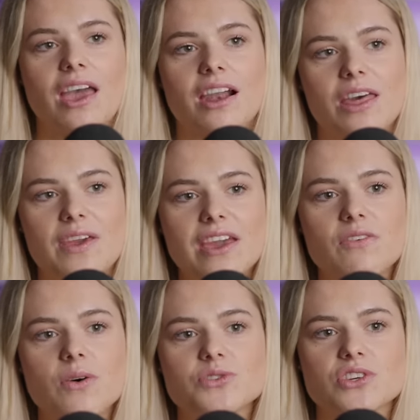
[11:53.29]
And I think
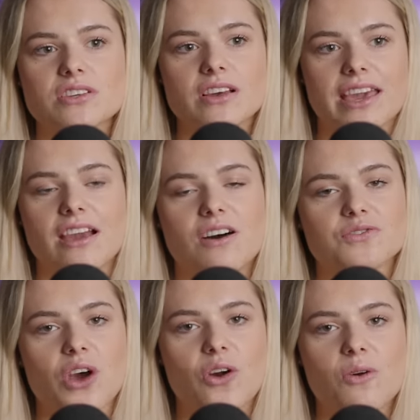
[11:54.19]
if I was just looking
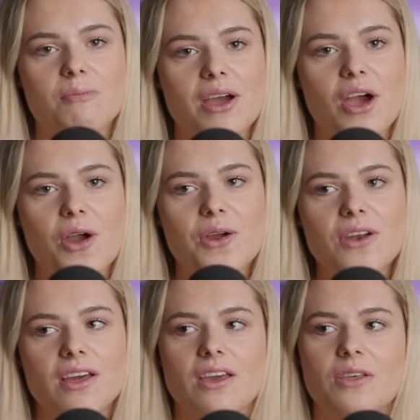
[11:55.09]
after her on my
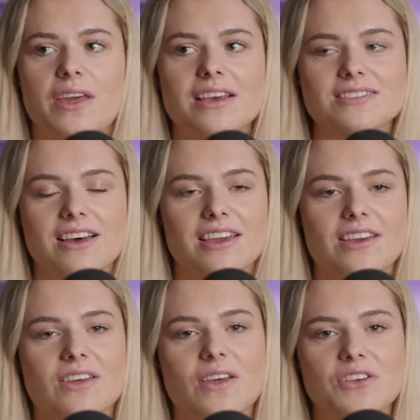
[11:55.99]
own, things
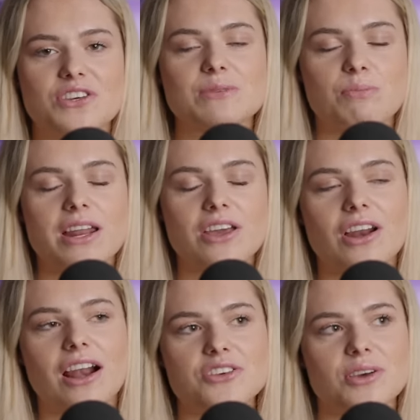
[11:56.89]
like, she's pretty
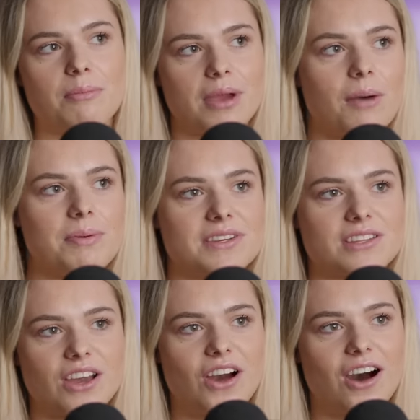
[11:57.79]
good like jumping up into
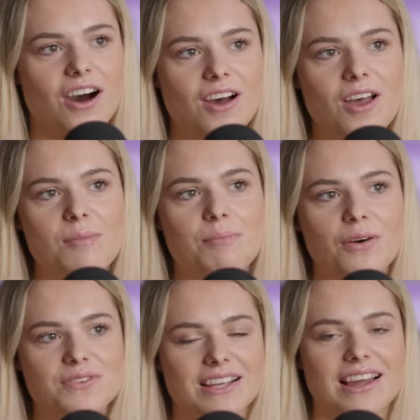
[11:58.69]
the car, but
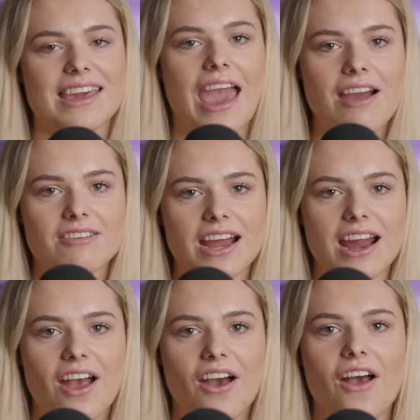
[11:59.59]
obviously like
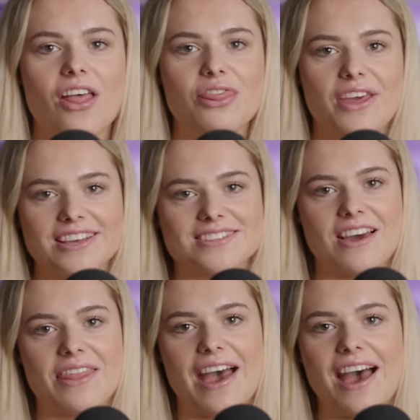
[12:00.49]
carrying her and things
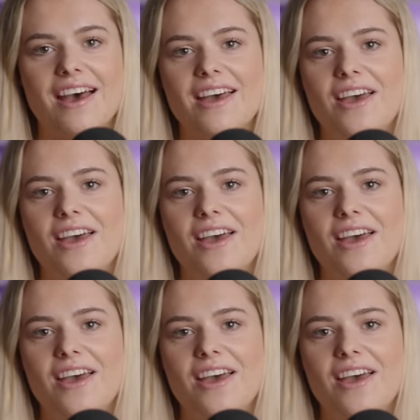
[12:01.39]
like that,